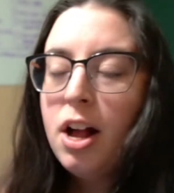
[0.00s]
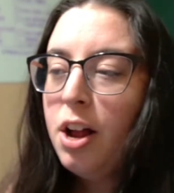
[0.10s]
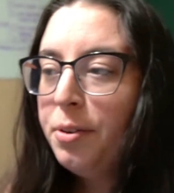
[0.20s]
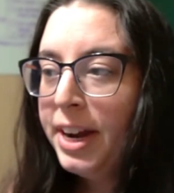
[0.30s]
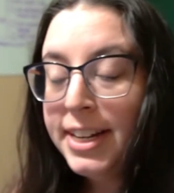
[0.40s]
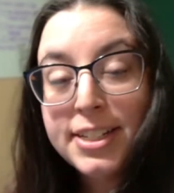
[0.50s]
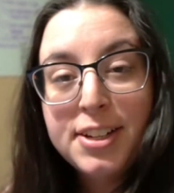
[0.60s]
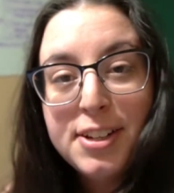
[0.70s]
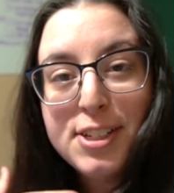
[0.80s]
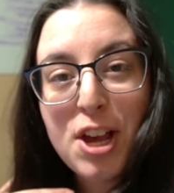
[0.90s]
All right,
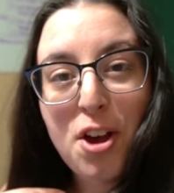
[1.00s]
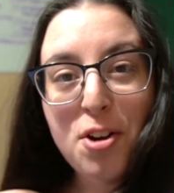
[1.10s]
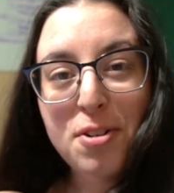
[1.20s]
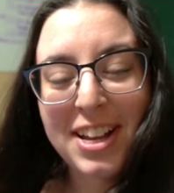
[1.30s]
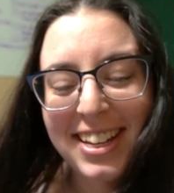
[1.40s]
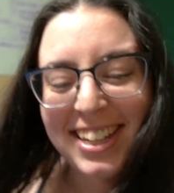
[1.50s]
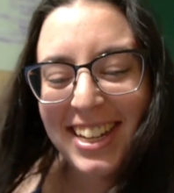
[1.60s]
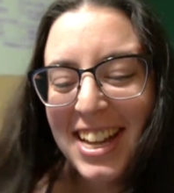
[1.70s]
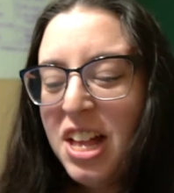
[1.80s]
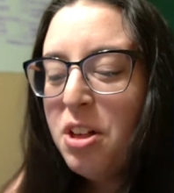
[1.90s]
so
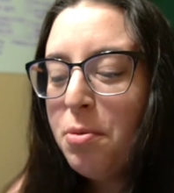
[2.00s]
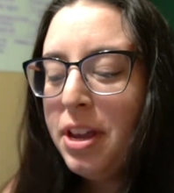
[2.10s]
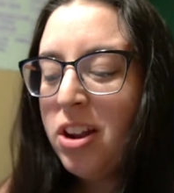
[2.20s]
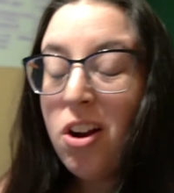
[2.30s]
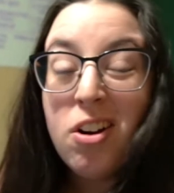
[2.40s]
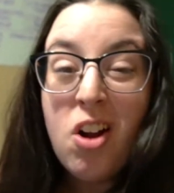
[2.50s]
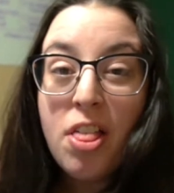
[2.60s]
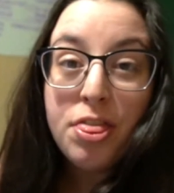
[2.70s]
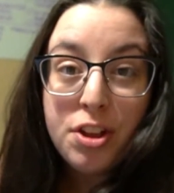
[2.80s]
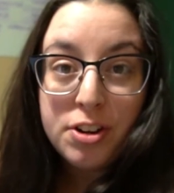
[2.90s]
we are
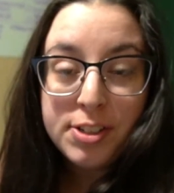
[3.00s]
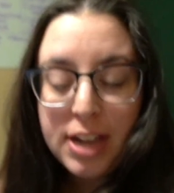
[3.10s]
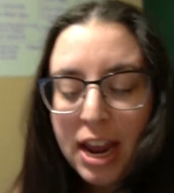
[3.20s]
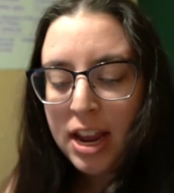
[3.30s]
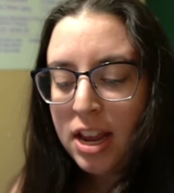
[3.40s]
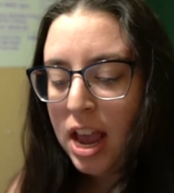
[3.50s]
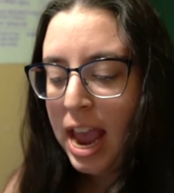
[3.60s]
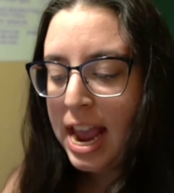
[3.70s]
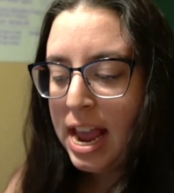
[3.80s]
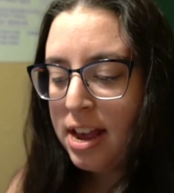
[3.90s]
on Thursday,
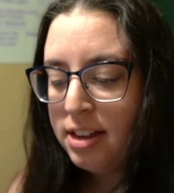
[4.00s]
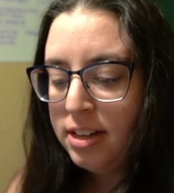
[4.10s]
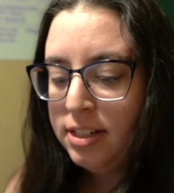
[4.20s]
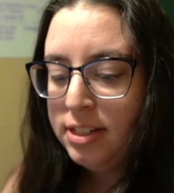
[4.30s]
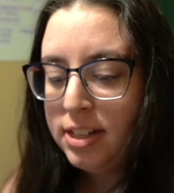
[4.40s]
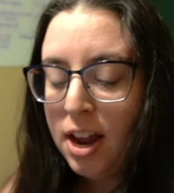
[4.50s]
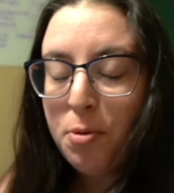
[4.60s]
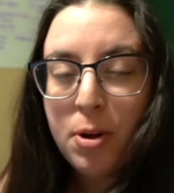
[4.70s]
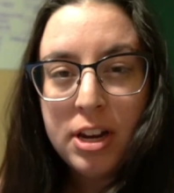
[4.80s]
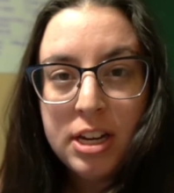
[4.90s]
and I
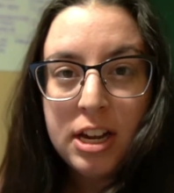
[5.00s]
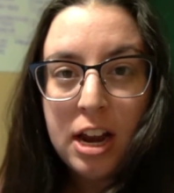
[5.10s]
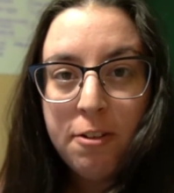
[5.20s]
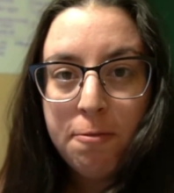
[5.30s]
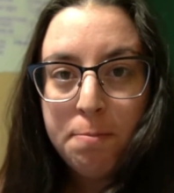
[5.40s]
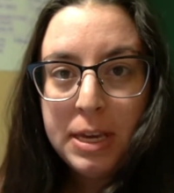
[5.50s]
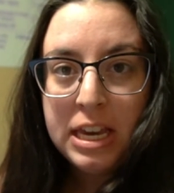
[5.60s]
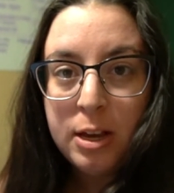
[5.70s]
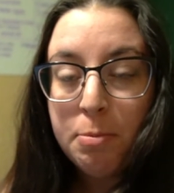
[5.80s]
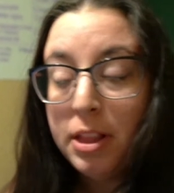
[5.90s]
wanted to kind of
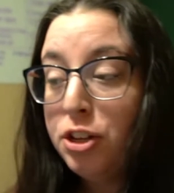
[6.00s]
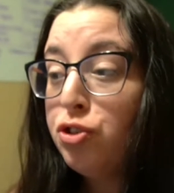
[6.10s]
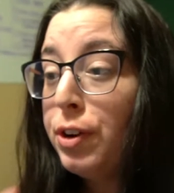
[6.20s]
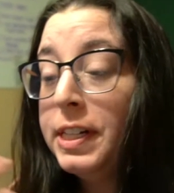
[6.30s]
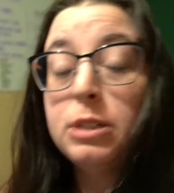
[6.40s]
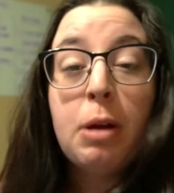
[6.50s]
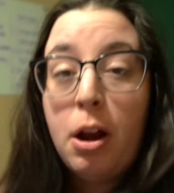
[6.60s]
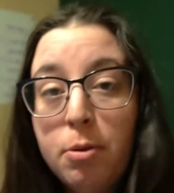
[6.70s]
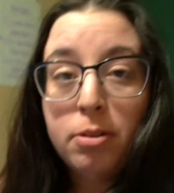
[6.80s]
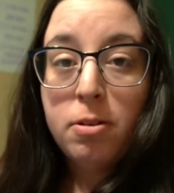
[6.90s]
be completely
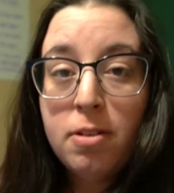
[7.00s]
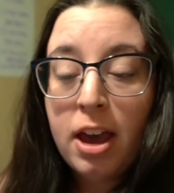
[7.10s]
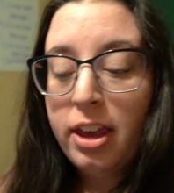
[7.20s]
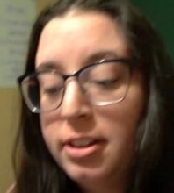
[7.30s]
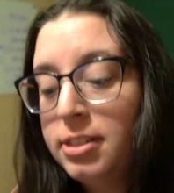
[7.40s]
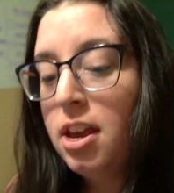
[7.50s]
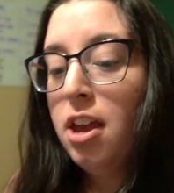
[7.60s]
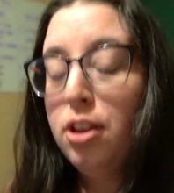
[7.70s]
transparent with you guys.